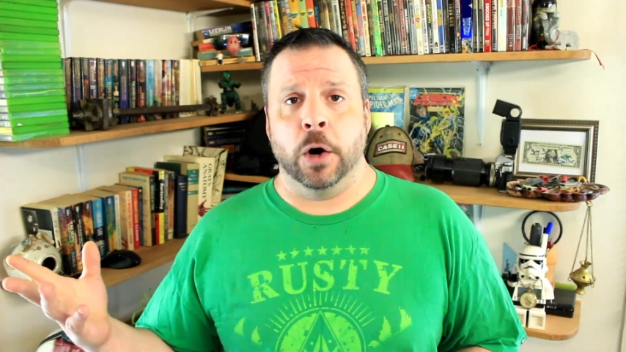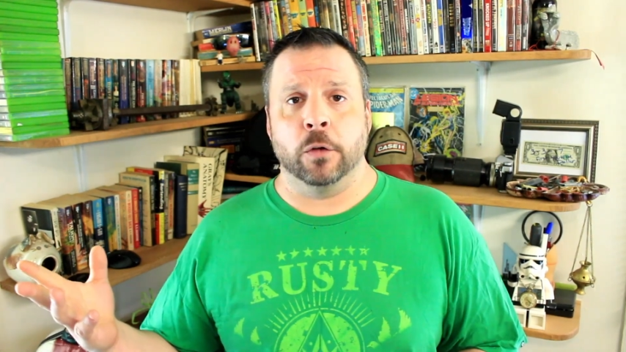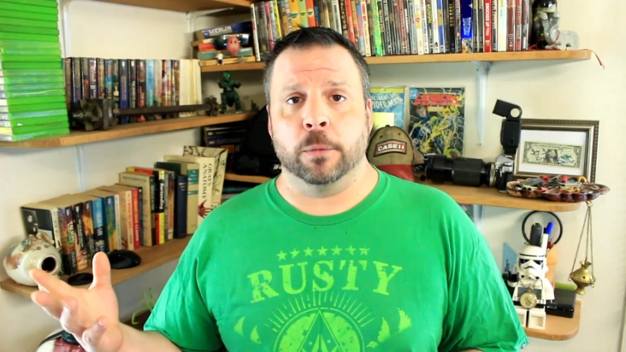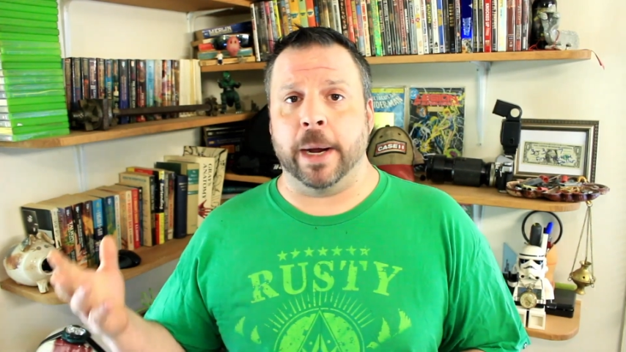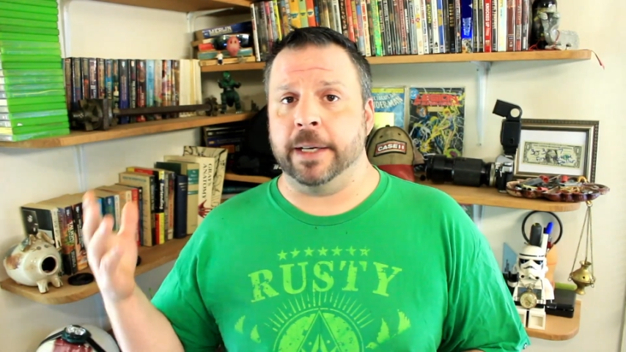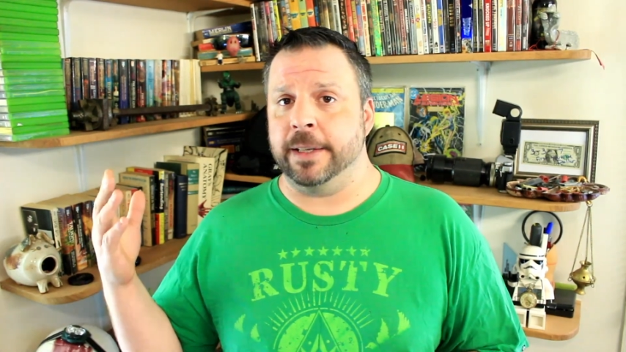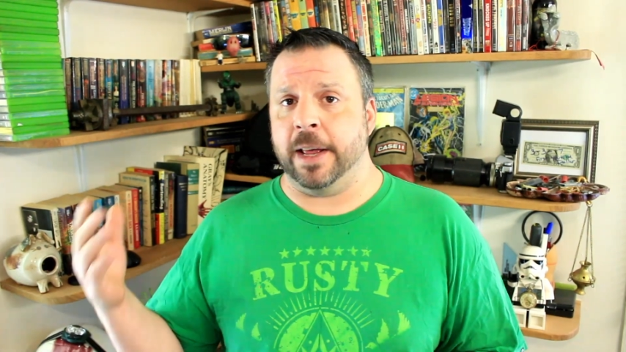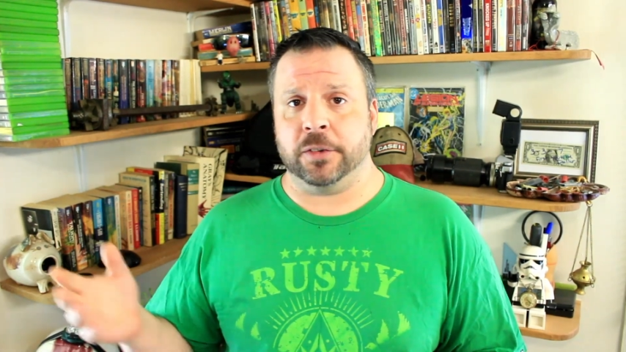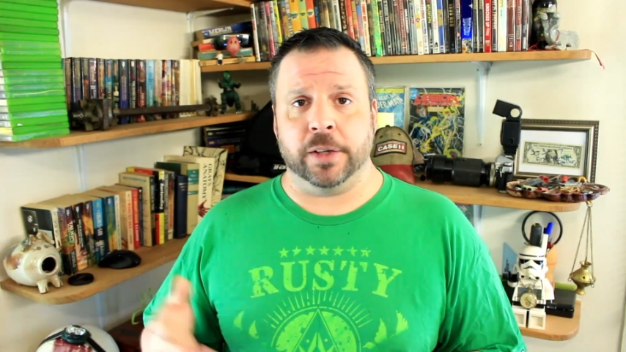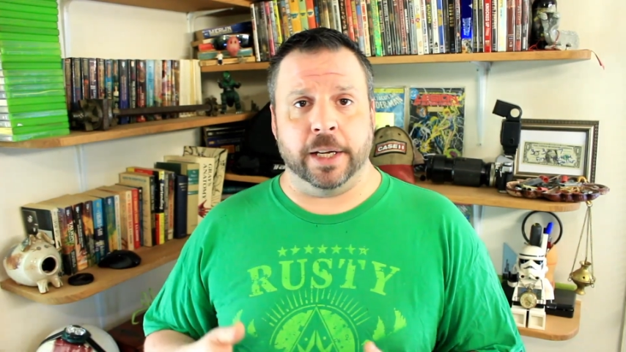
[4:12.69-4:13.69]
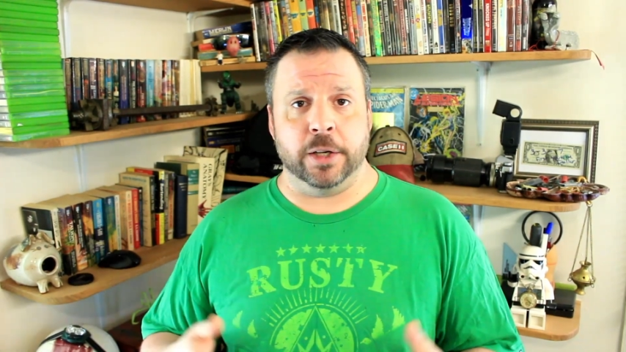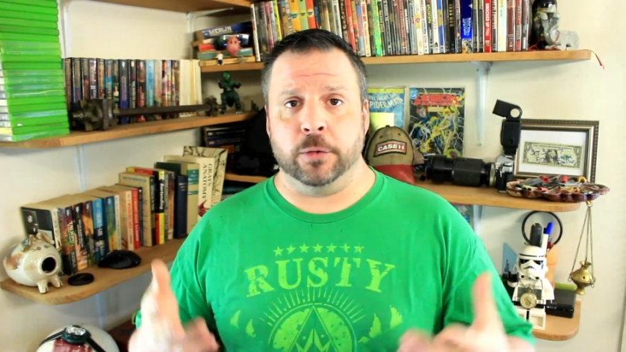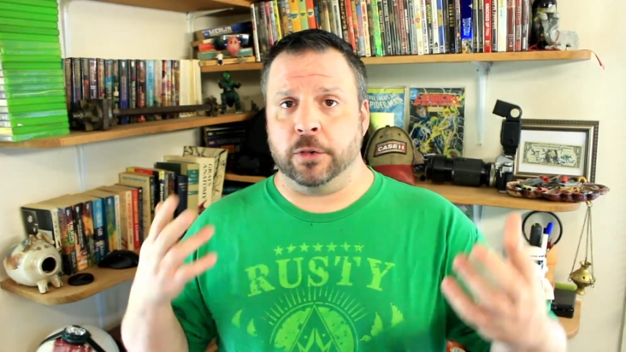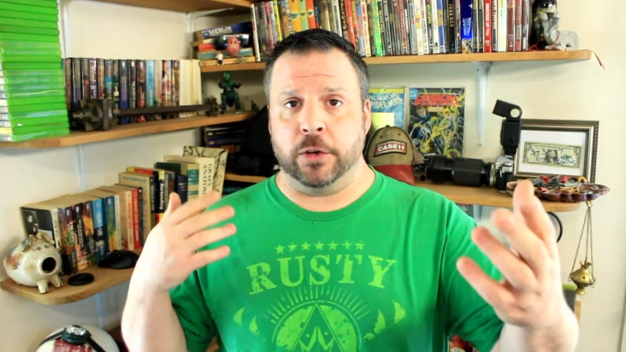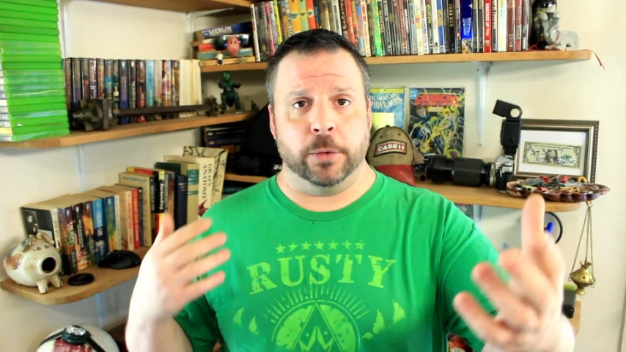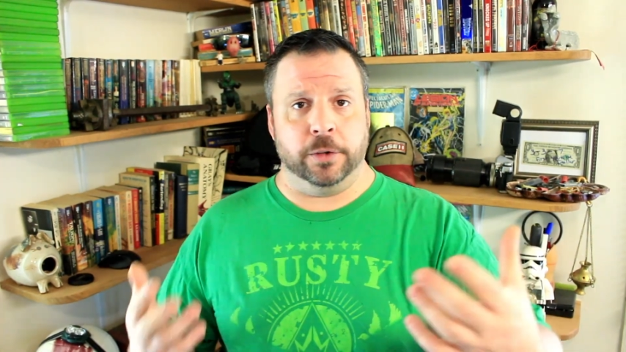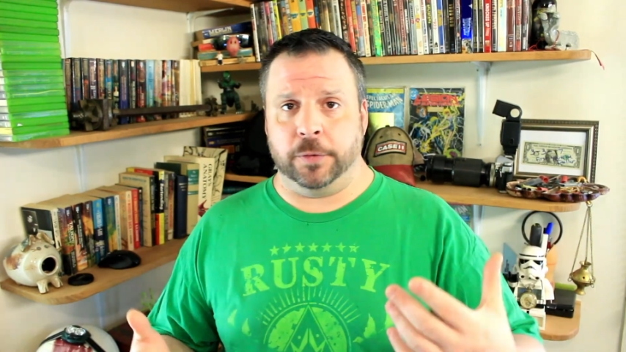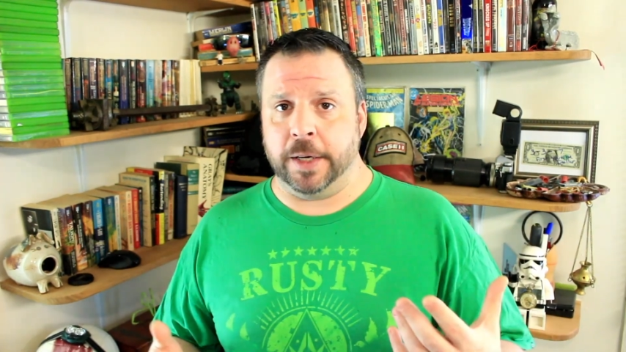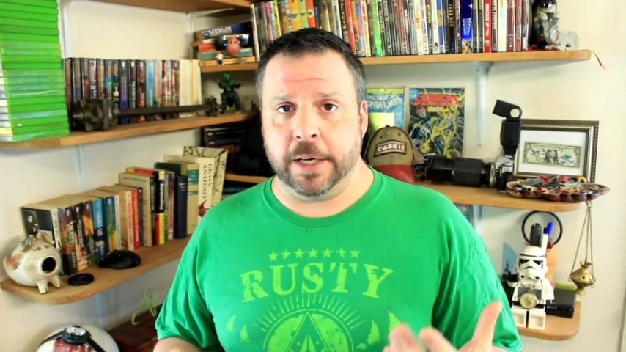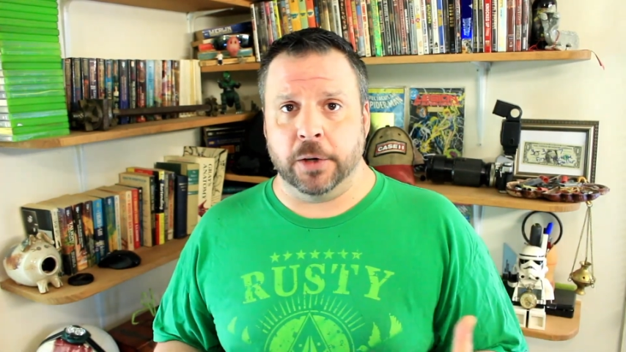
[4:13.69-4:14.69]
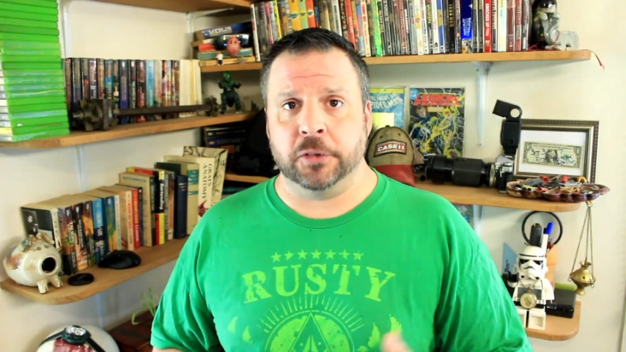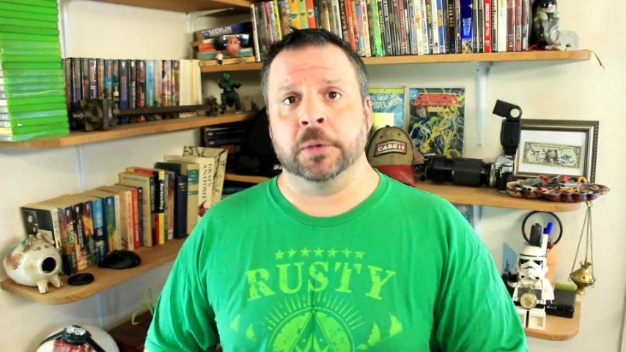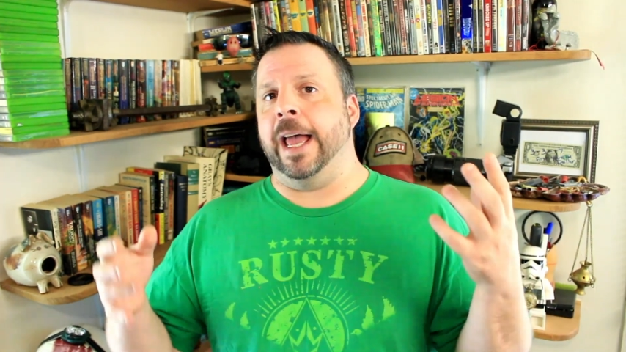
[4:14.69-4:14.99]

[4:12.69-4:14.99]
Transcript: over my desk that I use to do these videos,